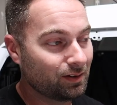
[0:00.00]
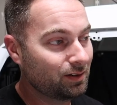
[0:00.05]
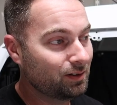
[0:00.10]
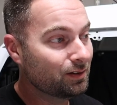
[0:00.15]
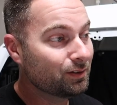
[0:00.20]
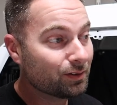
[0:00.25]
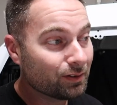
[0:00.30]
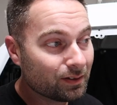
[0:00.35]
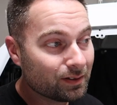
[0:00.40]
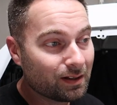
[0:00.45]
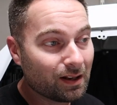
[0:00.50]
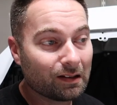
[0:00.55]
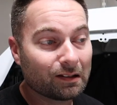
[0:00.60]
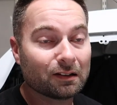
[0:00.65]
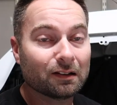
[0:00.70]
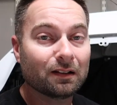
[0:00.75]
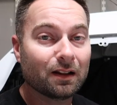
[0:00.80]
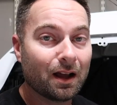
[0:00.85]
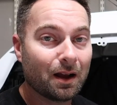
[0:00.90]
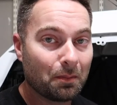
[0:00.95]
It usually takes
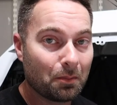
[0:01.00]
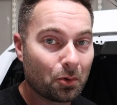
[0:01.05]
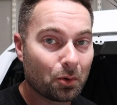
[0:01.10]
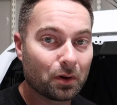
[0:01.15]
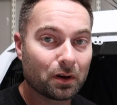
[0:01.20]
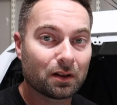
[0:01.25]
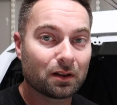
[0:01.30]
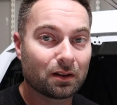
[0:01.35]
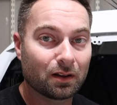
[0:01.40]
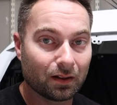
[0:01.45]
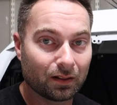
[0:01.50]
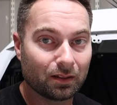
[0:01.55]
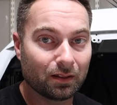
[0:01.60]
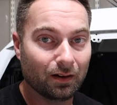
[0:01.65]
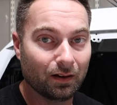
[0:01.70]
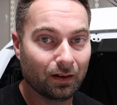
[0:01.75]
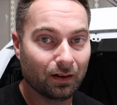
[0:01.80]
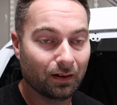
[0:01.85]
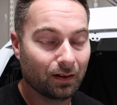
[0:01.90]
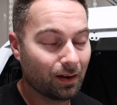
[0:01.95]
a lot more to get
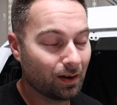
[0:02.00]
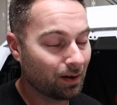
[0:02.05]
there.